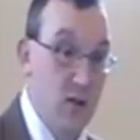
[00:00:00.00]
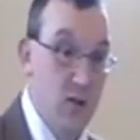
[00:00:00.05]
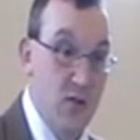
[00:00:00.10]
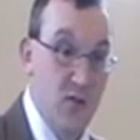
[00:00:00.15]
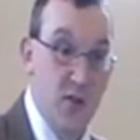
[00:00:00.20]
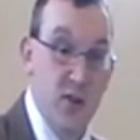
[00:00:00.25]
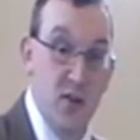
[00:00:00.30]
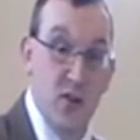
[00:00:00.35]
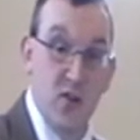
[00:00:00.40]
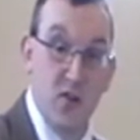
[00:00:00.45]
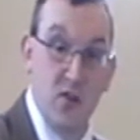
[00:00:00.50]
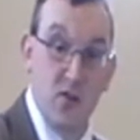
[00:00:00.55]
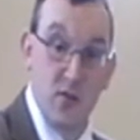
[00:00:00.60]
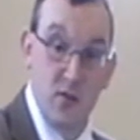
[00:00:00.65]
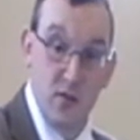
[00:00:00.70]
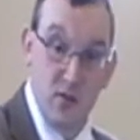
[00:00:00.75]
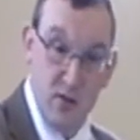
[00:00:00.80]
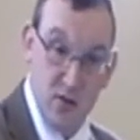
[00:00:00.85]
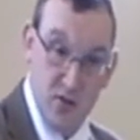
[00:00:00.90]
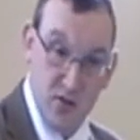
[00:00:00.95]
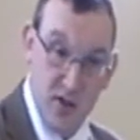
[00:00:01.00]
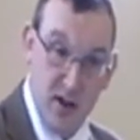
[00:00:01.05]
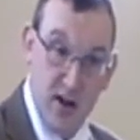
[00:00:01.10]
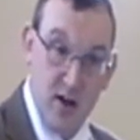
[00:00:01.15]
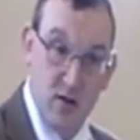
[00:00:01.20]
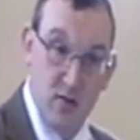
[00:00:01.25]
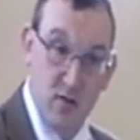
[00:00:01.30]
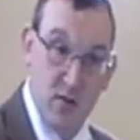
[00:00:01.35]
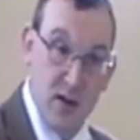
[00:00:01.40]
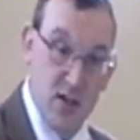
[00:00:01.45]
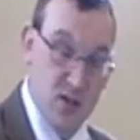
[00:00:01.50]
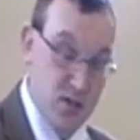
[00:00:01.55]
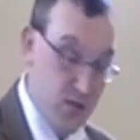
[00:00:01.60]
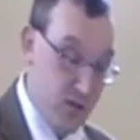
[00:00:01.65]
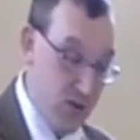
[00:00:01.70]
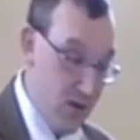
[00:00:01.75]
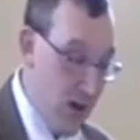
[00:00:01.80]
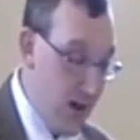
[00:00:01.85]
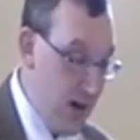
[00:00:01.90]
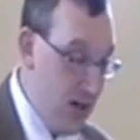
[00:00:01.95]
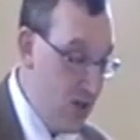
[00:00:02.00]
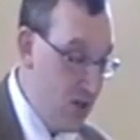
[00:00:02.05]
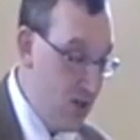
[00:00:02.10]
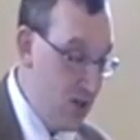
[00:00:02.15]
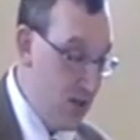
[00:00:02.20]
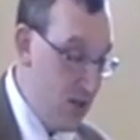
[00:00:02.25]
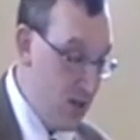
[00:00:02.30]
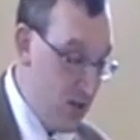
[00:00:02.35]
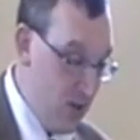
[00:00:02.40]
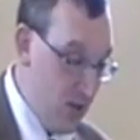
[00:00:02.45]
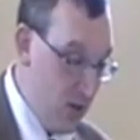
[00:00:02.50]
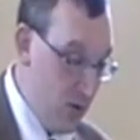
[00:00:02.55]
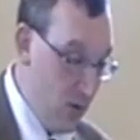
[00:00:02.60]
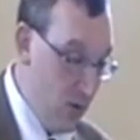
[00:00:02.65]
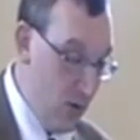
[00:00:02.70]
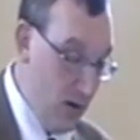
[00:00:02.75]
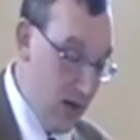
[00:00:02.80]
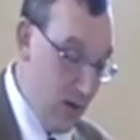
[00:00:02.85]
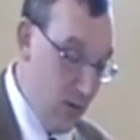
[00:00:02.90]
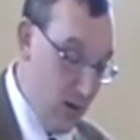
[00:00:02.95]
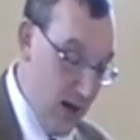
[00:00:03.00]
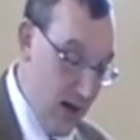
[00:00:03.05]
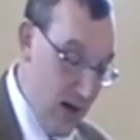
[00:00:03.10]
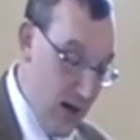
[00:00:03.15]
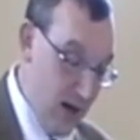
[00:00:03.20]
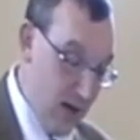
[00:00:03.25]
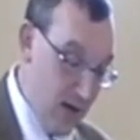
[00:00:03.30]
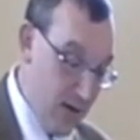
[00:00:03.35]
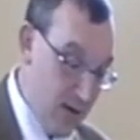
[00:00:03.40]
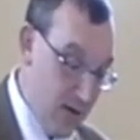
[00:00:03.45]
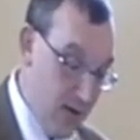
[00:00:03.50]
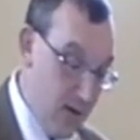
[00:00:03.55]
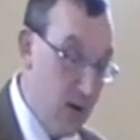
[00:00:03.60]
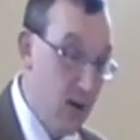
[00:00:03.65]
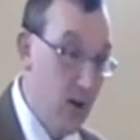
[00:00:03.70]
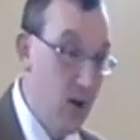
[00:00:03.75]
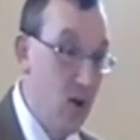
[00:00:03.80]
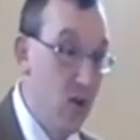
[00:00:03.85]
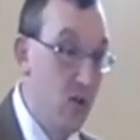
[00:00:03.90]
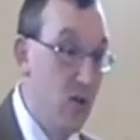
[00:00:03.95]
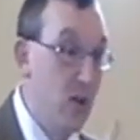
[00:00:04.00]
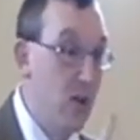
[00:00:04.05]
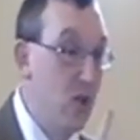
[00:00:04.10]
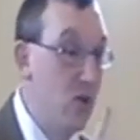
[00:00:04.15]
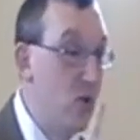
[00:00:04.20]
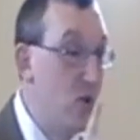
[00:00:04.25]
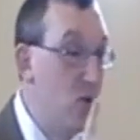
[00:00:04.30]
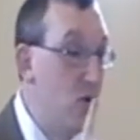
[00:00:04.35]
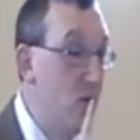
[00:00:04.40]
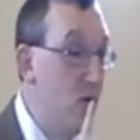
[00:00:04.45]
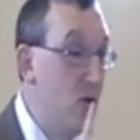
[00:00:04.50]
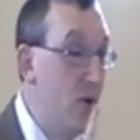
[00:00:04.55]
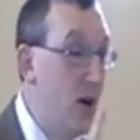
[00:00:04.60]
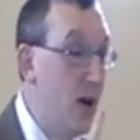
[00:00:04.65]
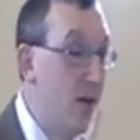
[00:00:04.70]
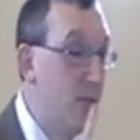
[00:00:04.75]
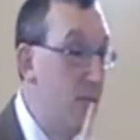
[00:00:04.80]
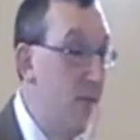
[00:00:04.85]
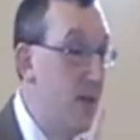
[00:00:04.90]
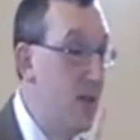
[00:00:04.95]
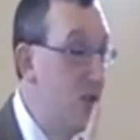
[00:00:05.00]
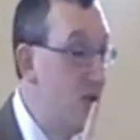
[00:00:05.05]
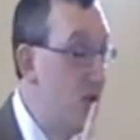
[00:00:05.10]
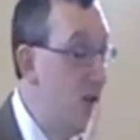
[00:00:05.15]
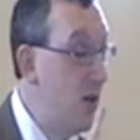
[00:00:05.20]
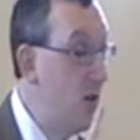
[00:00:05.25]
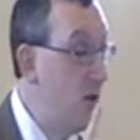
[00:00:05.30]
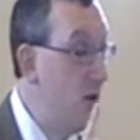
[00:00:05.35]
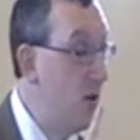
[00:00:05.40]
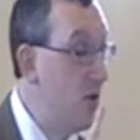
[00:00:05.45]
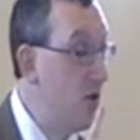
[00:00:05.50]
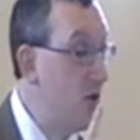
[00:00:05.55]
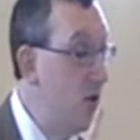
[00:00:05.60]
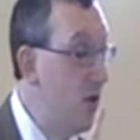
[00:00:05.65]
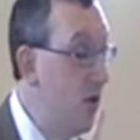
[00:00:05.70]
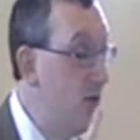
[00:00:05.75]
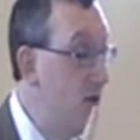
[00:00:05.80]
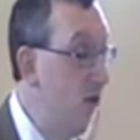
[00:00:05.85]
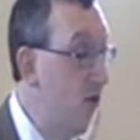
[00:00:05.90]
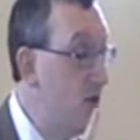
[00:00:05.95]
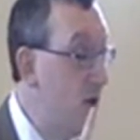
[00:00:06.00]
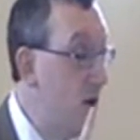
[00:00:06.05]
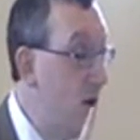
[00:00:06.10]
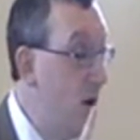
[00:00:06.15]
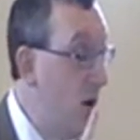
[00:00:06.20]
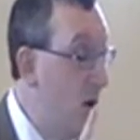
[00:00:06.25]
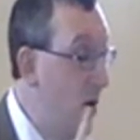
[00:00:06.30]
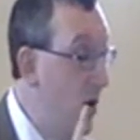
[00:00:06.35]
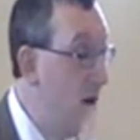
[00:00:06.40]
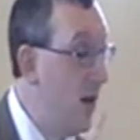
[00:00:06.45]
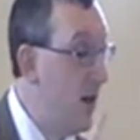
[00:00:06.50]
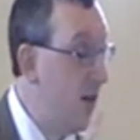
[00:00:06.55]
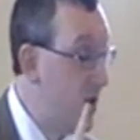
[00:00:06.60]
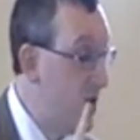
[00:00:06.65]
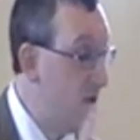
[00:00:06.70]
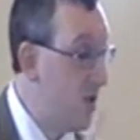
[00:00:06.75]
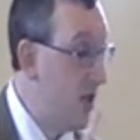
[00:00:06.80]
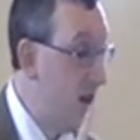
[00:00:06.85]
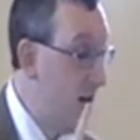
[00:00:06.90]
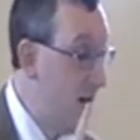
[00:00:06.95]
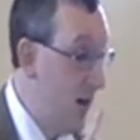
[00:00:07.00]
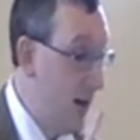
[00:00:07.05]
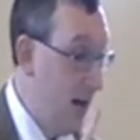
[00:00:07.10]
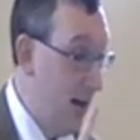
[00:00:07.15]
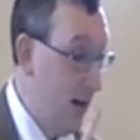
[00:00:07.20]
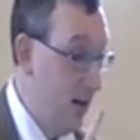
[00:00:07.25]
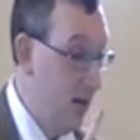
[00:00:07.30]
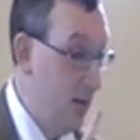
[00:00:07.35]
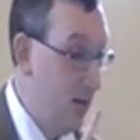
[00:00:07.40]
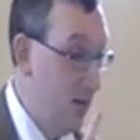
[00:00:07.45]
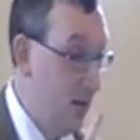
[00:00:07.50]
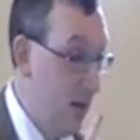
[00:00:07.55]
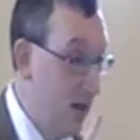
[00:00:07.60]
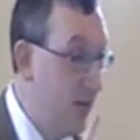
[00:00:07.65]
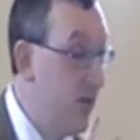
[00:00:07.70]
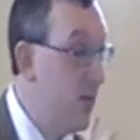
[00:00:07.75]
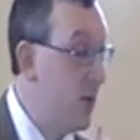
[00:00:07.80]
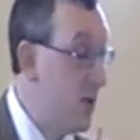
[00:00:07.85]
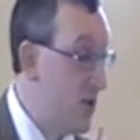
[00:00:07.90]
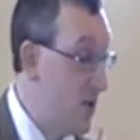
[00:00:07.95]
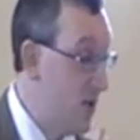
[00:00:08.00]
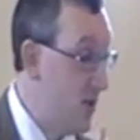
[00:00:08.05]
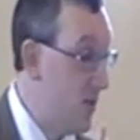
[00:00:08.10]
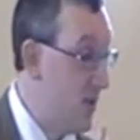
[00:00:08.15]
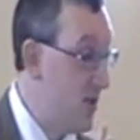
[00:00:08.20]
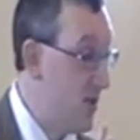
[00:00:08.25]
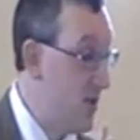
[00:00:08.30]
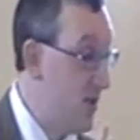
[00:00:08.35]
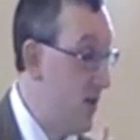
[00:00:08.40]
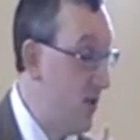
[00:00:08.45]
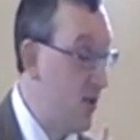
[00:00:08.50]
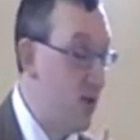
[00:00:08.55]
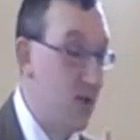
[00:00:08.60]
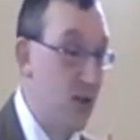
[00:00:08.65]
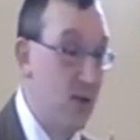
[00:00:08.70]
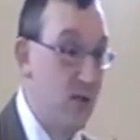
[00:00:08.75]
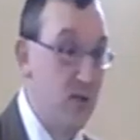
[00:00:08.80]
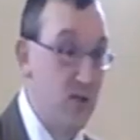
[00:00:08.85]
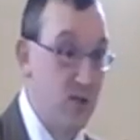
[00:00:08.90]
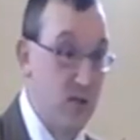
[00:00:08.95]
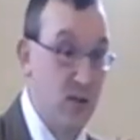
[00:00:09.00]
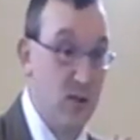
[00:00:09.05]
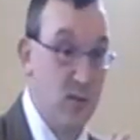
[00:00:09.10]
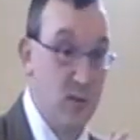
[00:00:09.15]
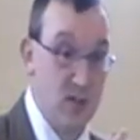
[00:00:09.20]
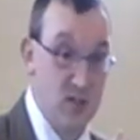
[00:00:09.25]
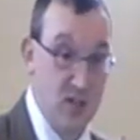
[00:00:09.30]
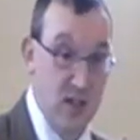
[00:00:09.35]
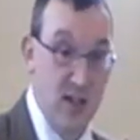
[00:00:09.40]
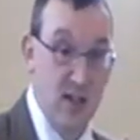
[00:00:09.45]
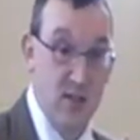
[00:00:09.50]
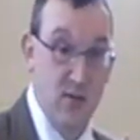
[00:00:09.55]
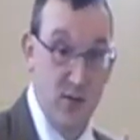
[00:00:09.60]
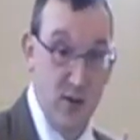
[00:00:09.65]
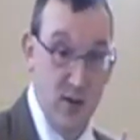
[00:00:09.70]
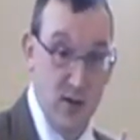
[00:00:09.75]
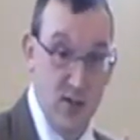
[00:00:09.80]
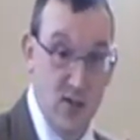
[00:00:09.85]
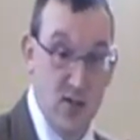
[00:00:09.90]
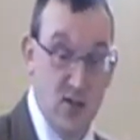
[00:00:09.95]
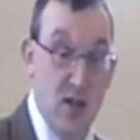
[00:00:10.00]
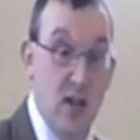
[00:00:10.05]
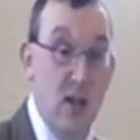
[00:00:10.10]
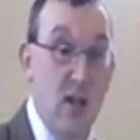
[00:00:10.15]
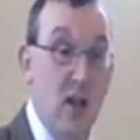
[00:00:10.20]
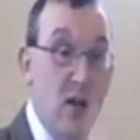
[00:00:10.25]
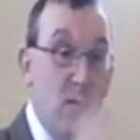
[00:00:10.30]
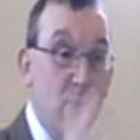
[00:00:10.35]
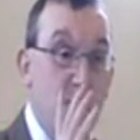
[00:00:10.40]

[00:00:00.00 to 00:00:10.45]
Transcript: And since the sacrifice of Christ is the only way, then you do not miss the odd service unnecessarily. Everybody's going to miss the odd service. You're going to be sick, for instance.